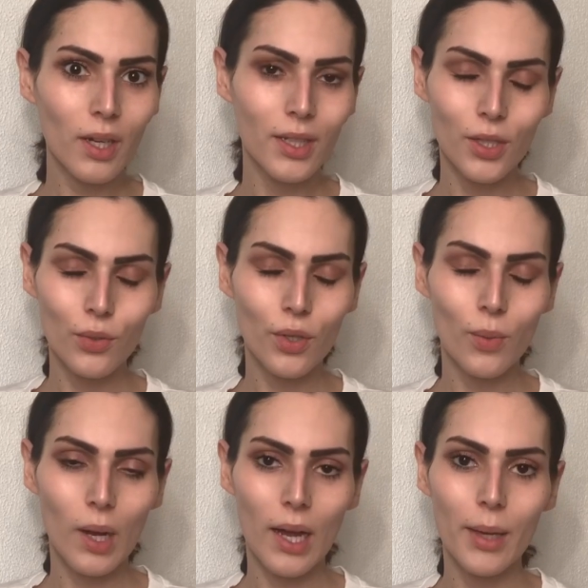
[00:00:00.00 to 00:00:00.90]
I don't know
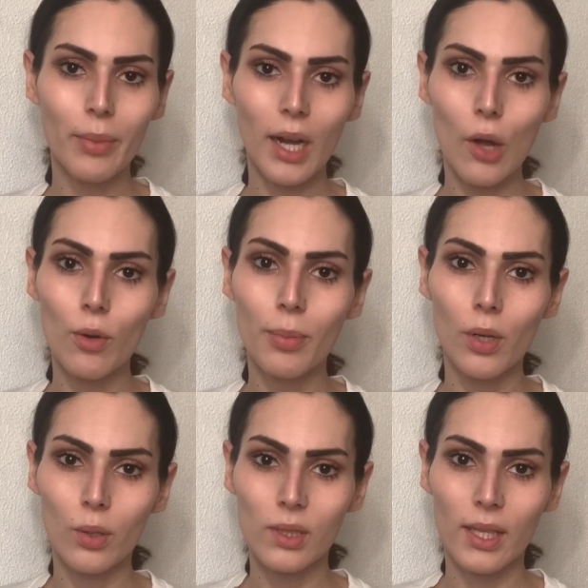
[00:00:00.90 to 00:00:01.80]
why, but I will
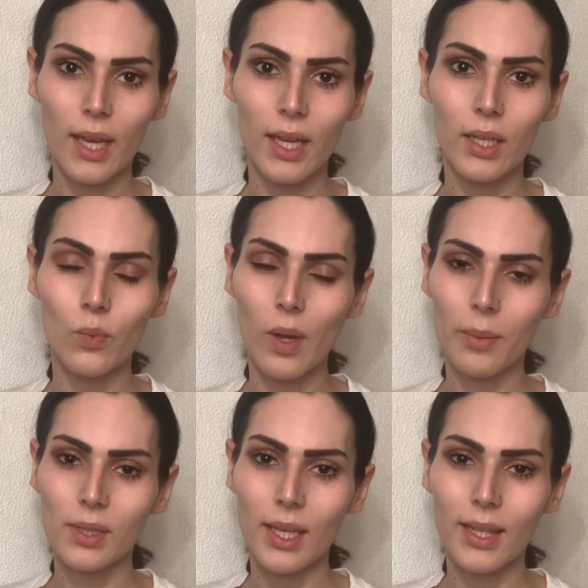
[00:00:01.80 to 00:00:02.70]
post a
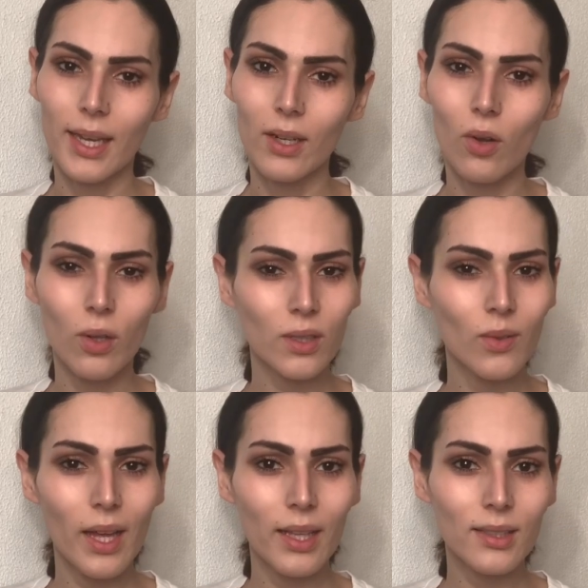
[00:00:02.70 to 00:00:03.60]
website that also
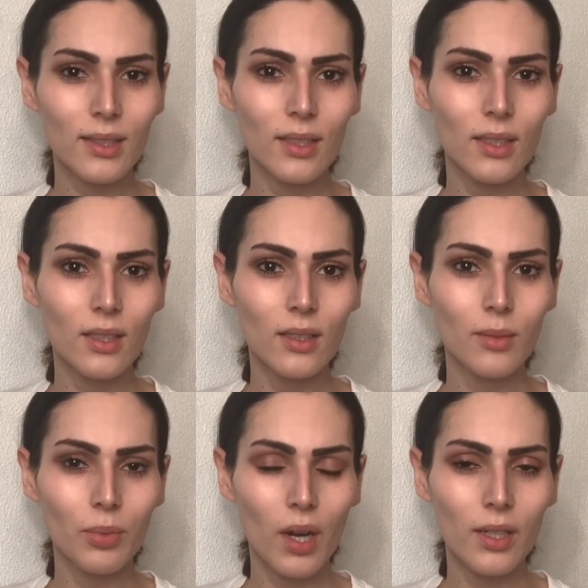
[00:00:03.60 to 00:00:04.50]
has the
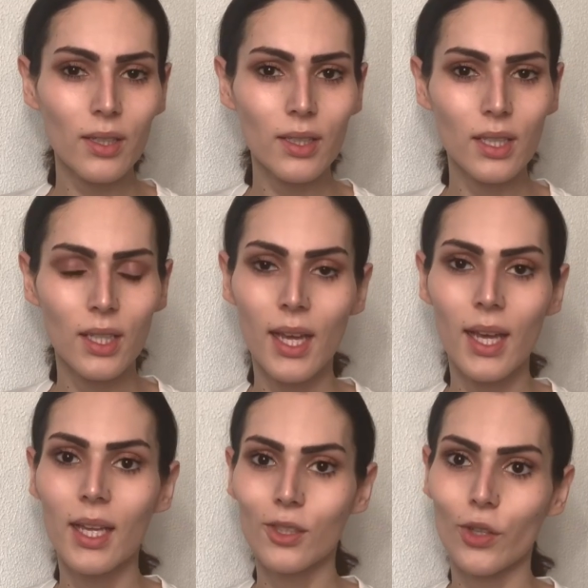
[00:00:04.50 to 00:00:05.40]
product
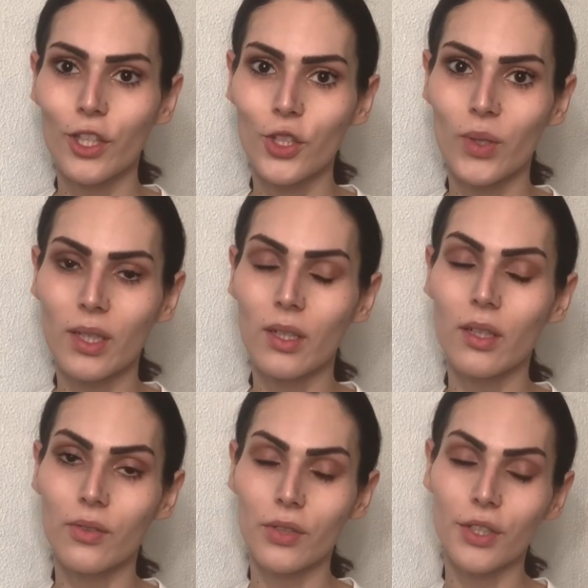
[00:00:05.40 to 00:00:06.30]
so that you can look
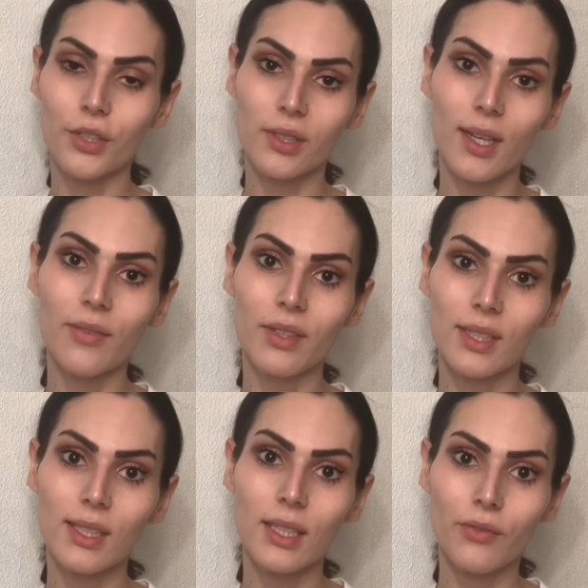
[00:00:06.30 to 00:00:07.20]
for it yourself and
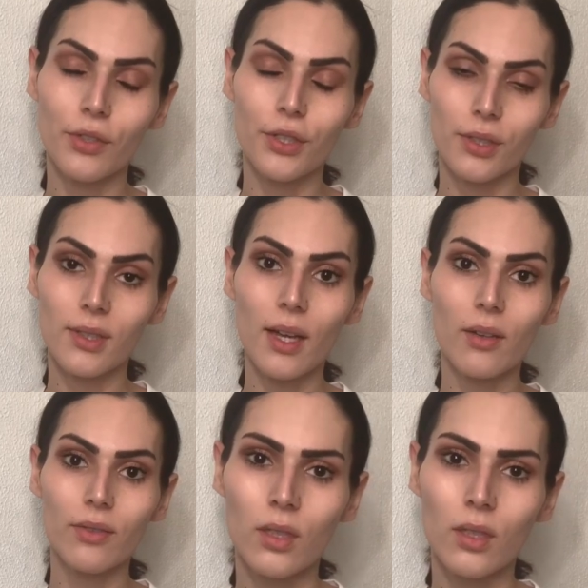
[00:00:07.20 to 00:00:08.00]
see it for yourself.